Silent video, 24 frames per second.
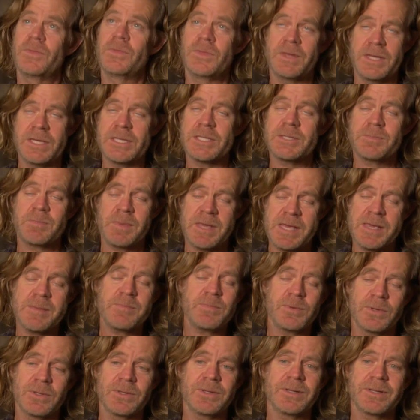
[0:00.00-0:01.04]
these
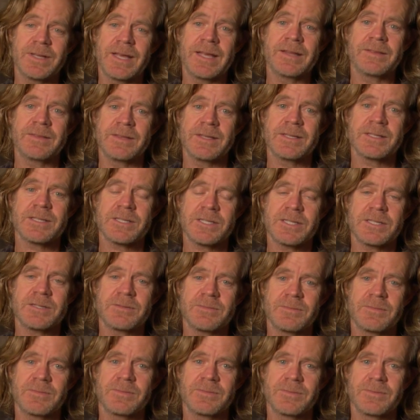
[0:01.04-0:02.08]
people in this
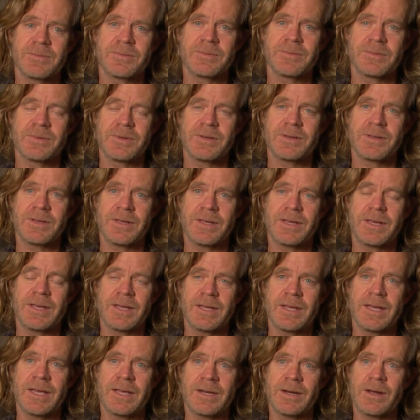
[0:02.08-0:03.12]

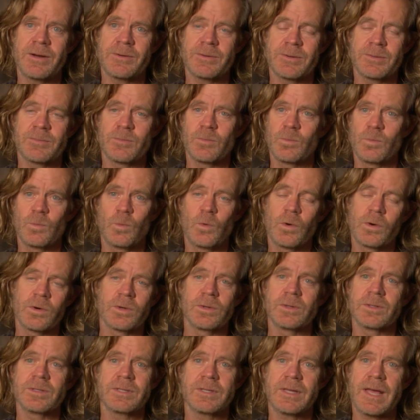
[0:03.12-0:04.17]
in our
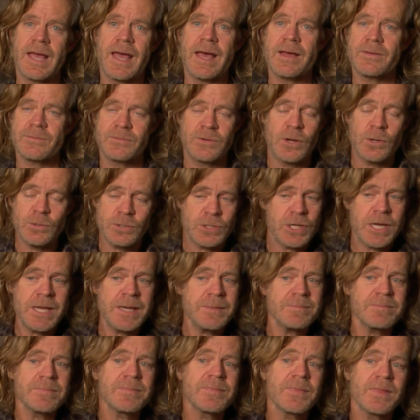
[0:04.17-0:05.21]
world have no
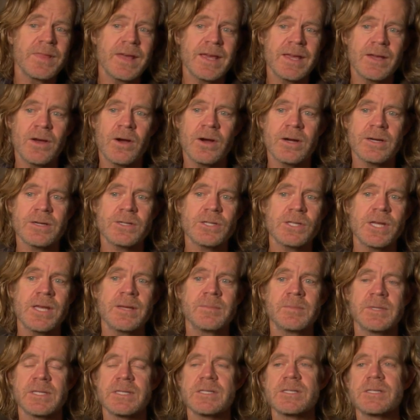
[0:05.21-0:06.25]
shame. They are
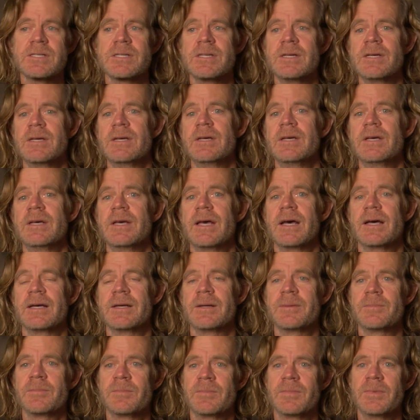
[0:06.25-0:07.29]
shameless.
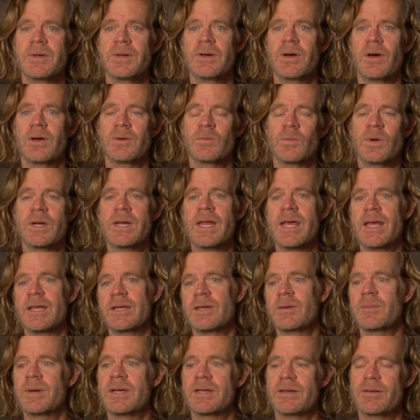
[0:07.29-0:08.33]
Um, on one
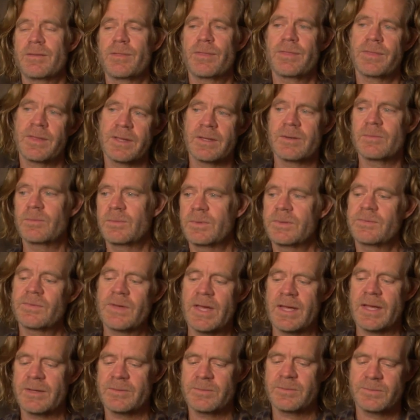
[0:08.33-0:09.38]
hand, you might think we've
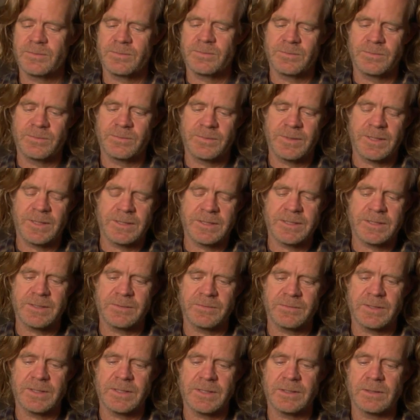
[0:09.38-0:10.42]
got a relatively